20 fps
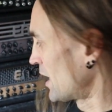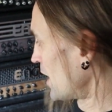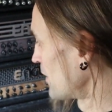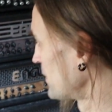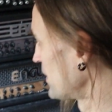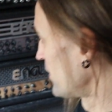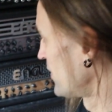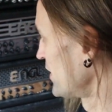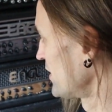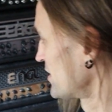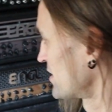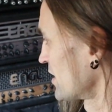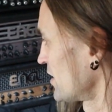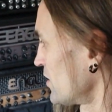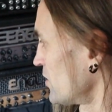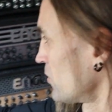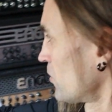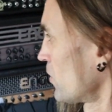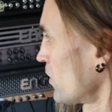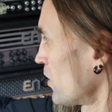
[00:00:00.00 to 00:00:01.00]
I mean, these
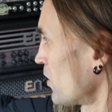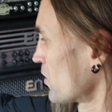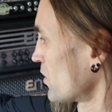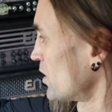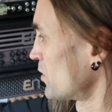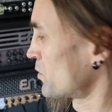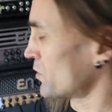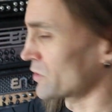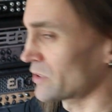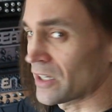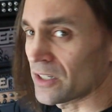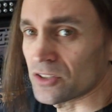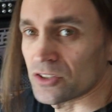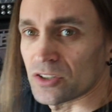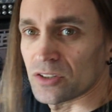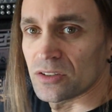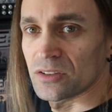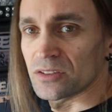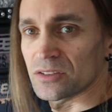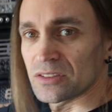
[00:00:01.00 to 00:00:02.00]
are no longer in
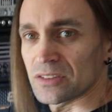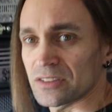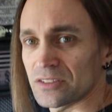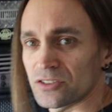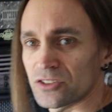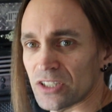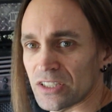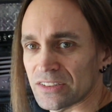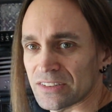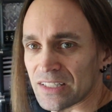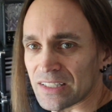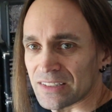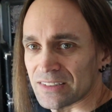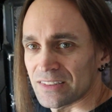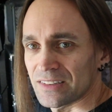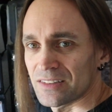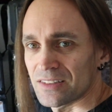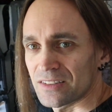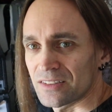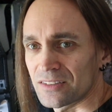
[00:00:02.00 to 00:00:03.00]
production, the
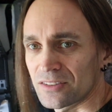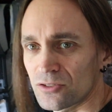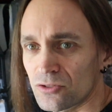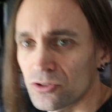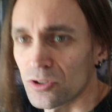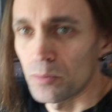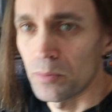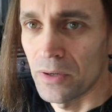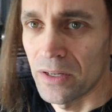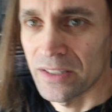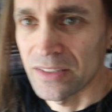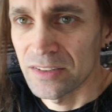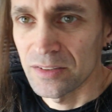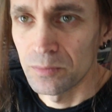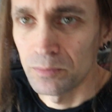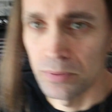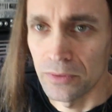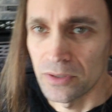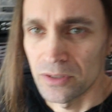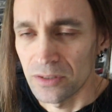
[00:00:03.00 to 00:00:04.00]
JSX and the XXX,
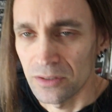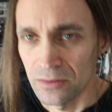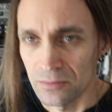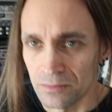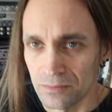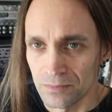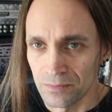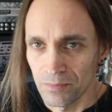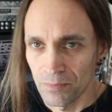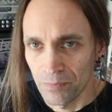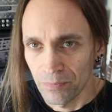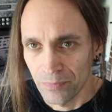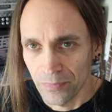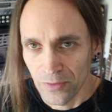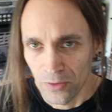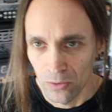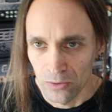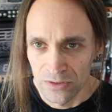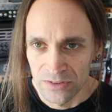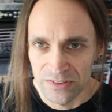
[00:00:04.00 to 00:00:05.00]
but
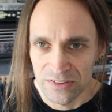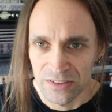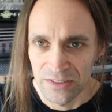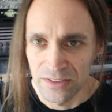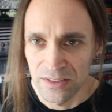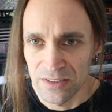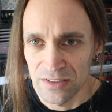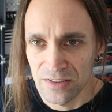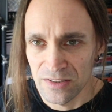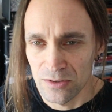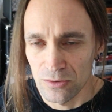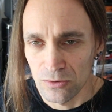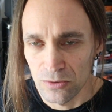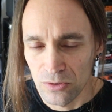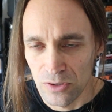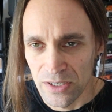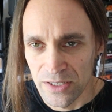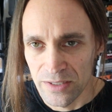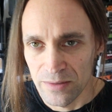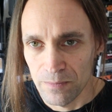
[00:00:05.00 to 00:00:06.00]
honestly, they sound
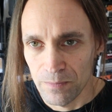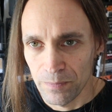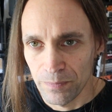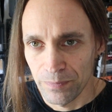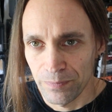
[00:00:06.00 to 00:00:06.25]
great.